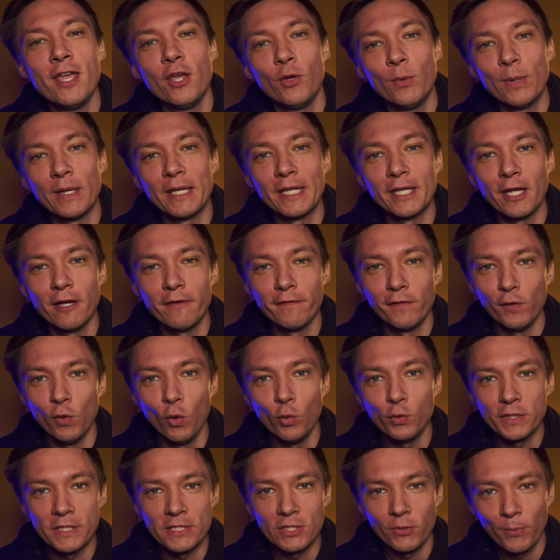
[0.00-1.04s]
We're going to go through
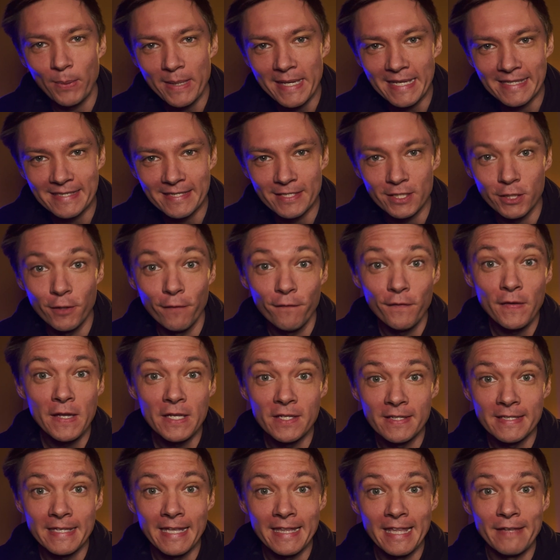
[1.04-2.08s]
all the tweaks and new
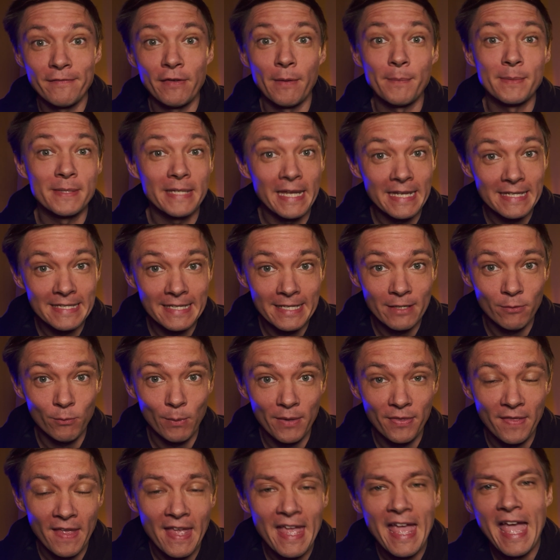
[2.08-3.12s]
features that they've updated it
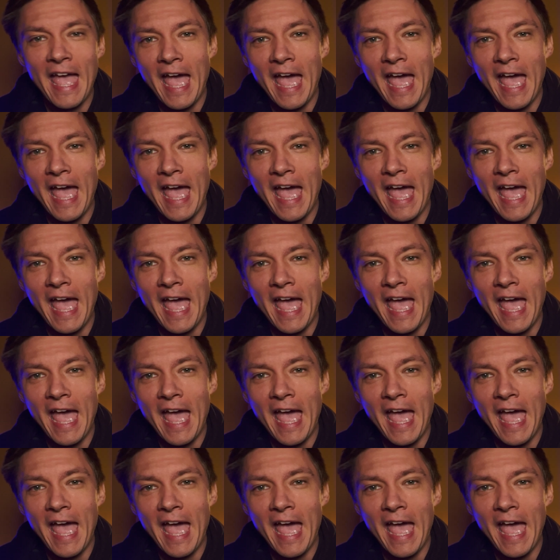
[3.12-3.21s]
with,